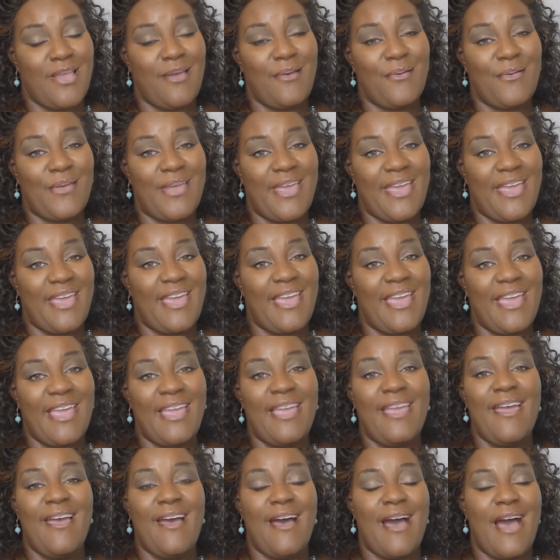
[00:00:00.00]

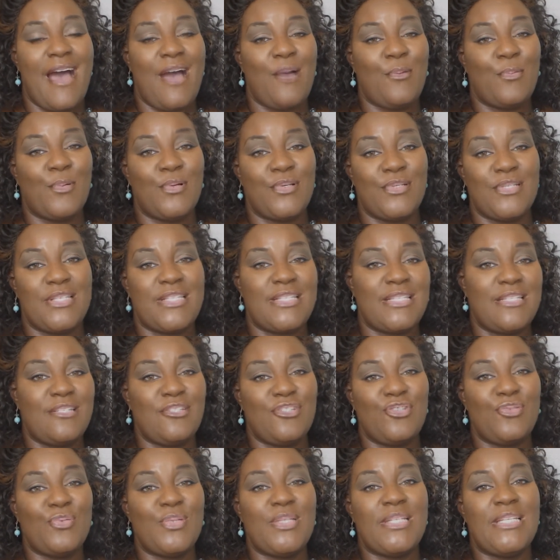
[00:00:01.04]
Okay, I will
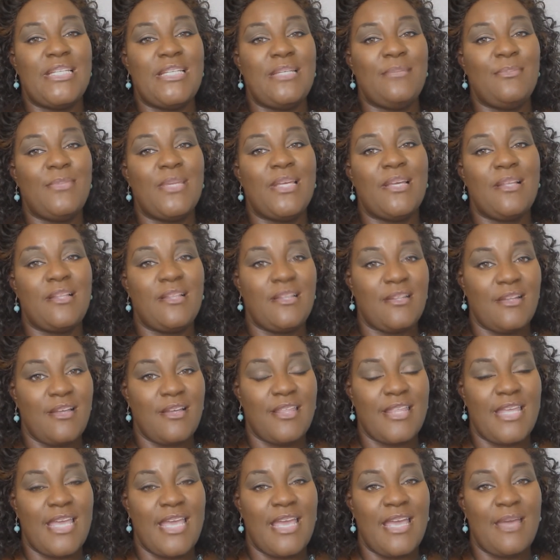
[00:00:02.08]
send you an email and
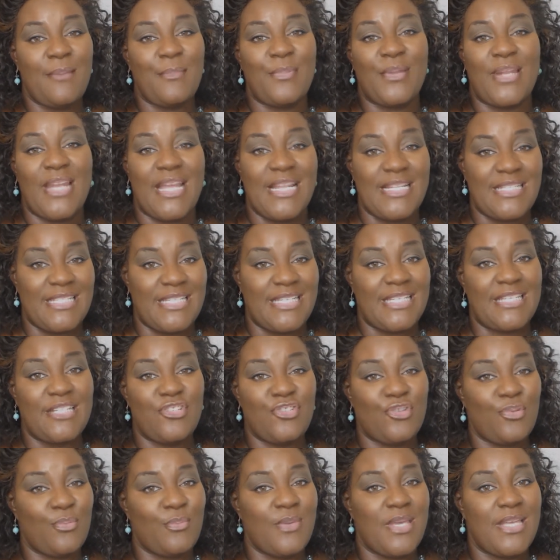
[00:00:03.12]
all that, but I did
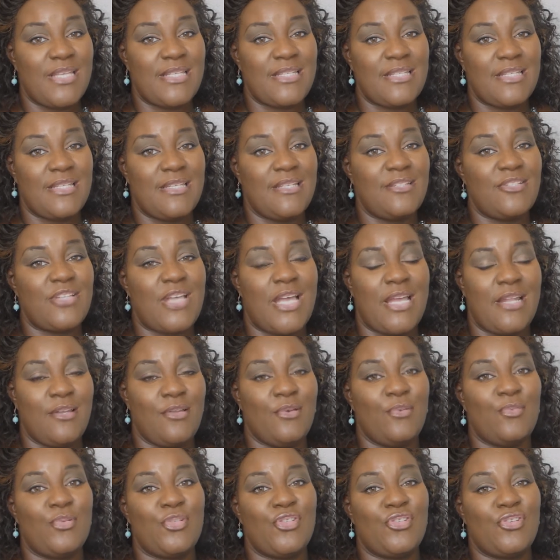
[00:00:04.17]
get your message. I
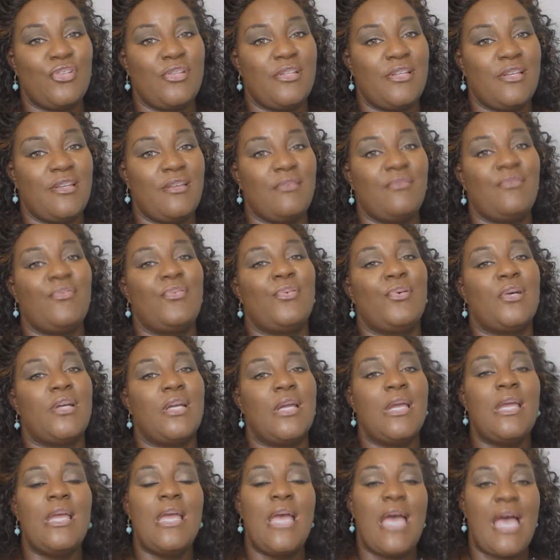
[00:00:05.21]
know what you're looking
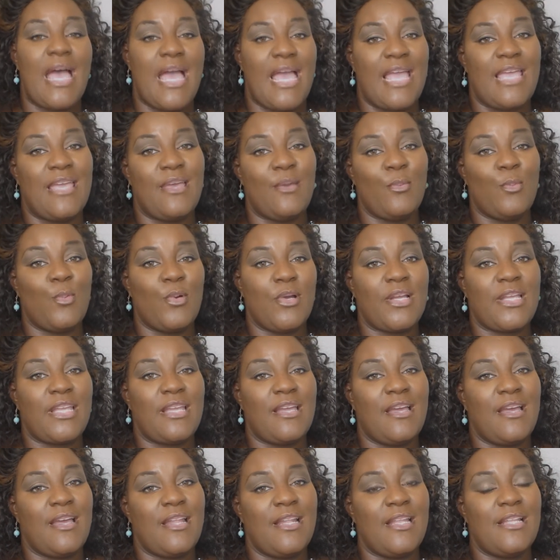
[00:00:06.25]
for. I am
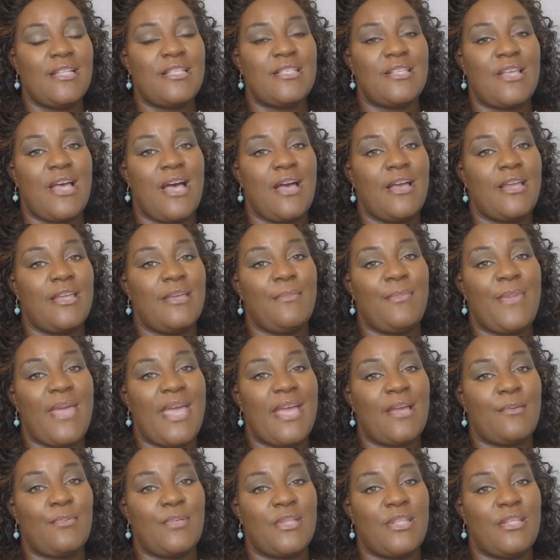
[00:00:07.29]
working on it, so I'll get
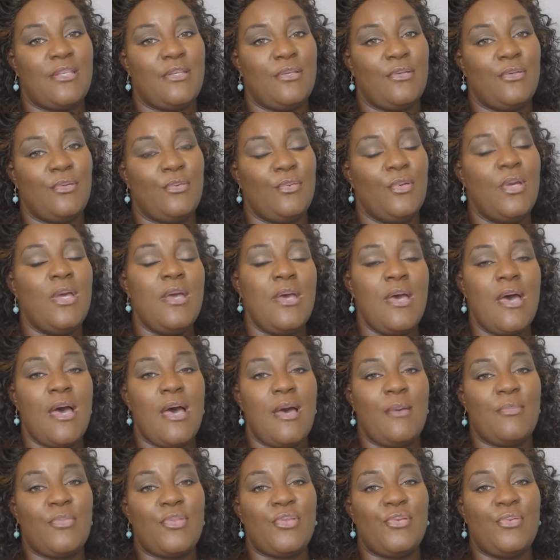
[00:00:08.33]
back with you
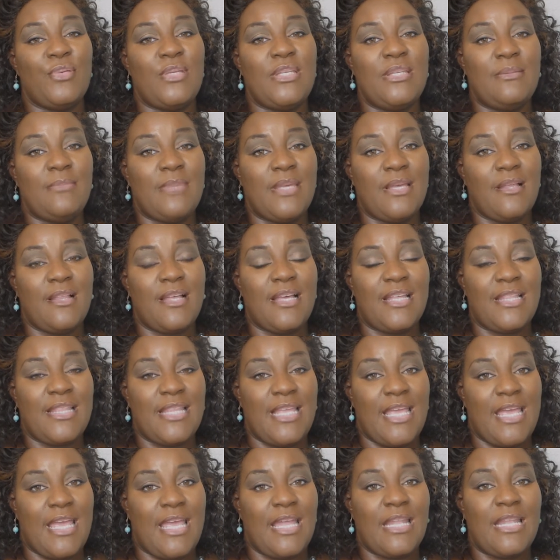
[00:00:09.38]
through email
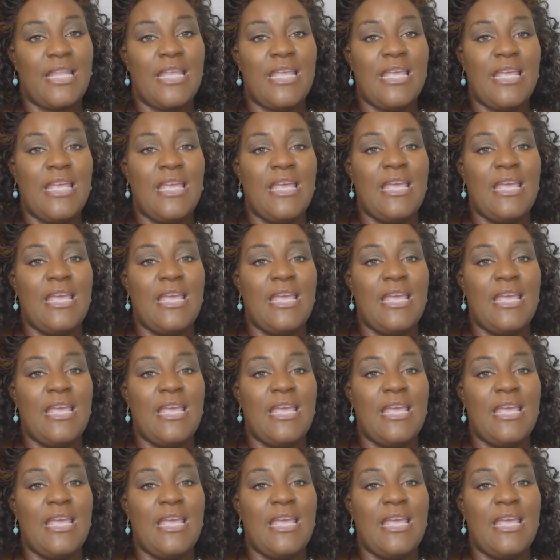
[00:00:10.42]
on that.